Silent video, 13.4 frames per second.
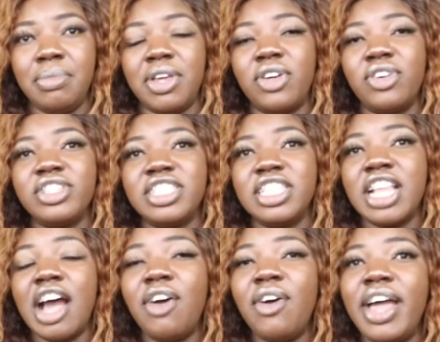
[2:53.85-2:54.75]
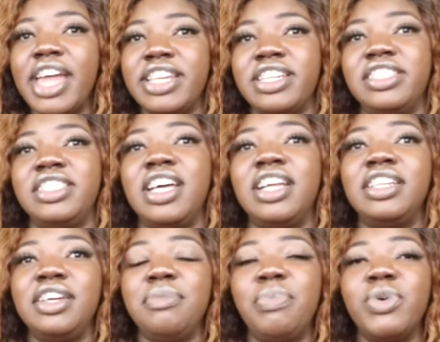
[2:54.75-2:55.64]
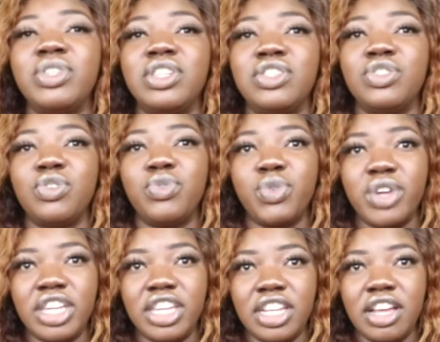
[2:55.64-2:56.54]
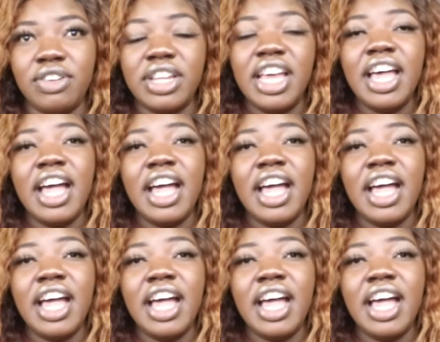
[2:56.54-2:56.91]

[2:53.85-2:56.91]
because now I understand the importance of working out.